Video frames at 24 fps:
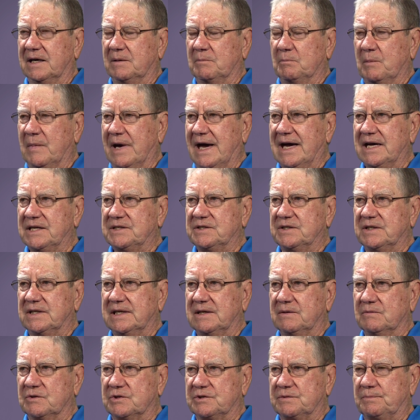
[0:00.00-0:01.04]
imagine
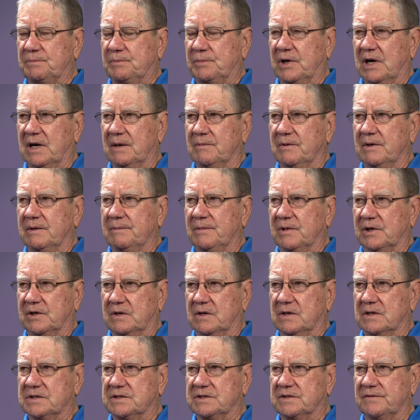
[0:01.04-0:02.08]
it was probably
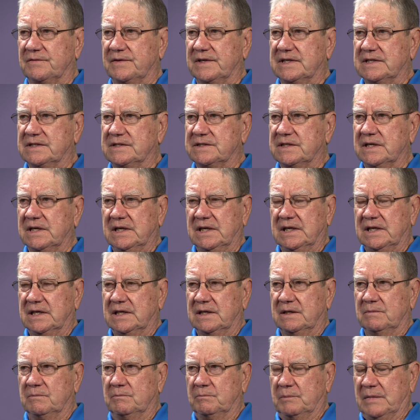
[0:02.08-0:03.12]
because of his
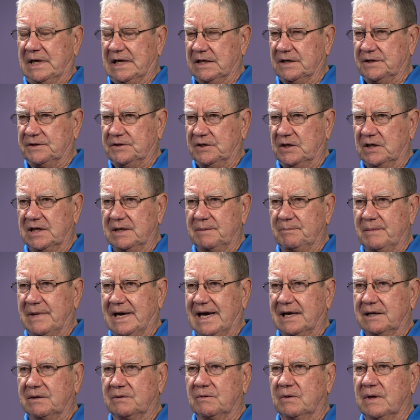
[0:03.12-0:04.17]
military
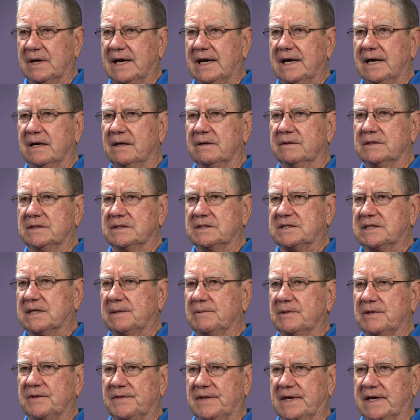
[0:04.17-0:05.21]
background and some
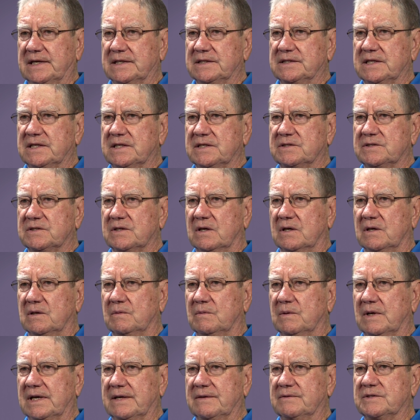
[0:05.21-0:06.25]
of the things he saw
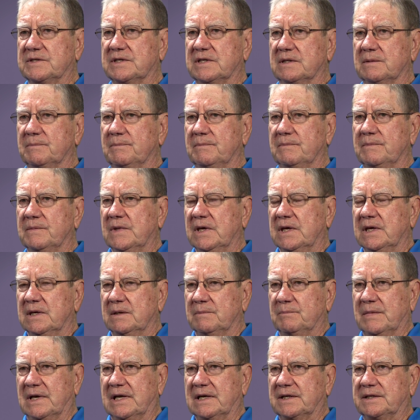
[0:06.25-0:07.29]
while he was in the
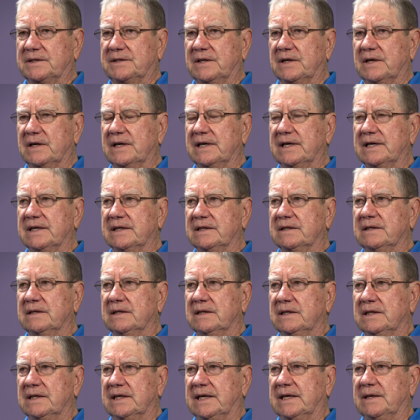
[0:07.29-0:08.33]
military.
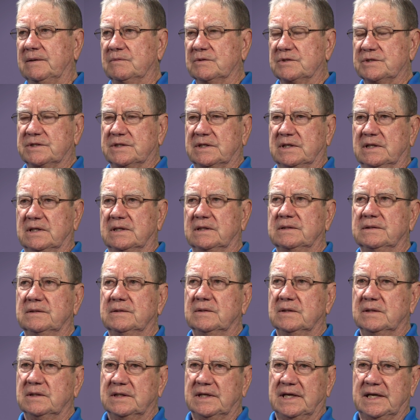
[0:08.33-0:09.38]
He was
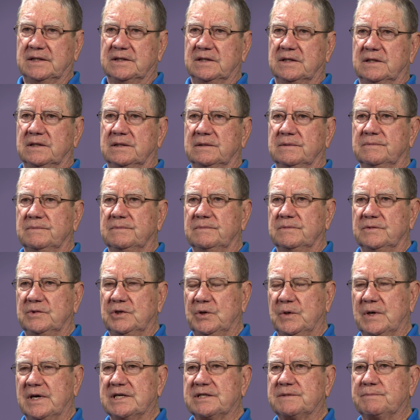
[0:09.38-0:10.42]
in the
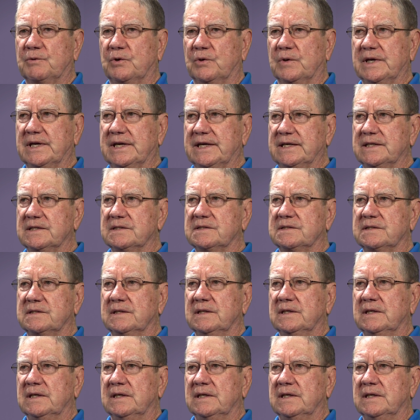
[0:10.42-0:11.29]
U.S. Marines,